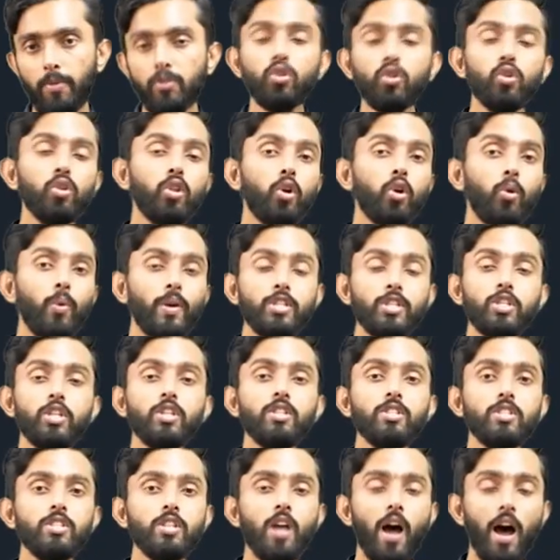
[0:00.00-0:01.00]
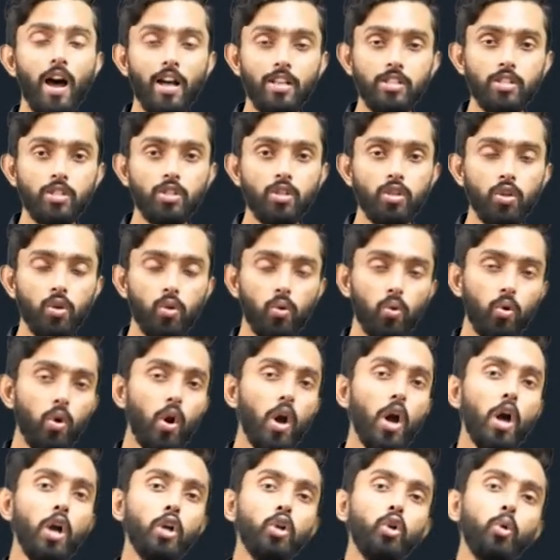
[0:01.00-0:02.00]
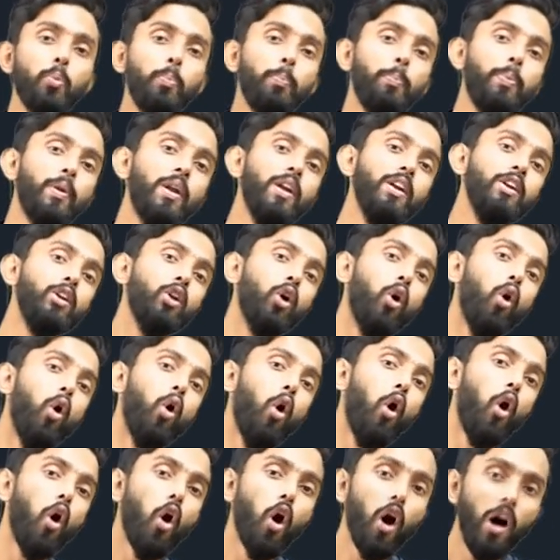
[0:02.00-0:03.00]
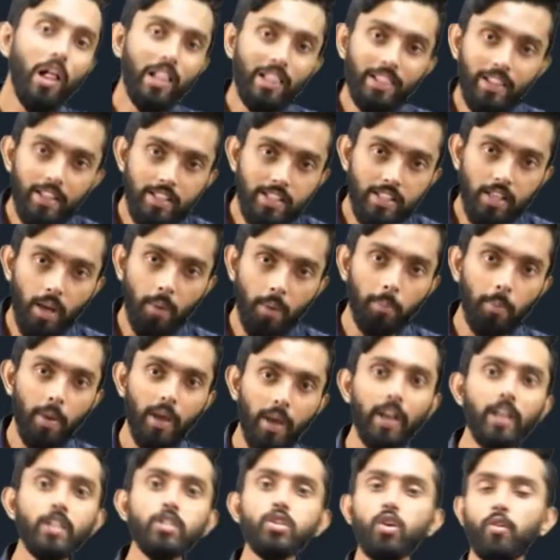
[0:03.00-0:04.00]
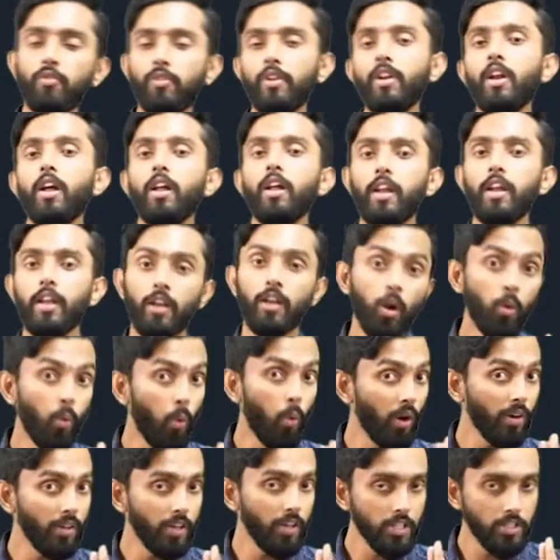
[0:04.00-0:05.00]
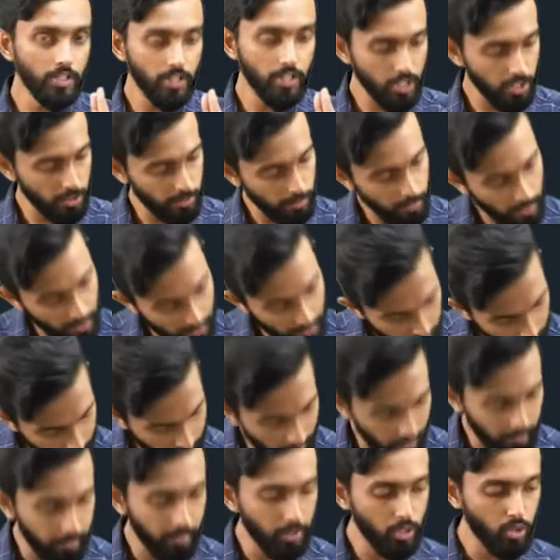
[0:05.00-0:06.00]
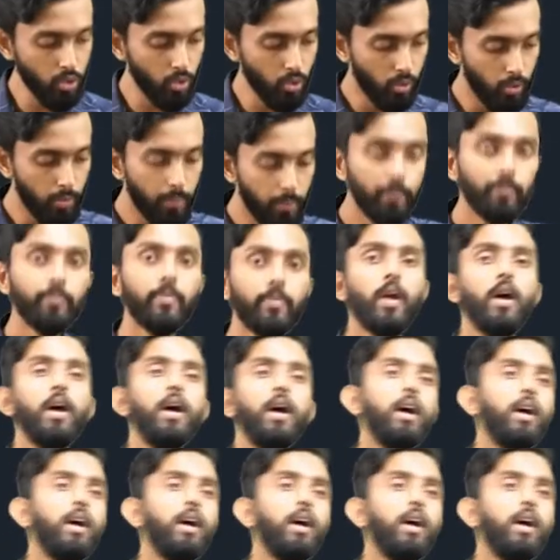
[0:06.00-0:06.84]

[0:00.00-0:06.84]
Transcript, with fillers: So the question asks you to print all the subarrays of an array. Now what does this mean? Let me show you.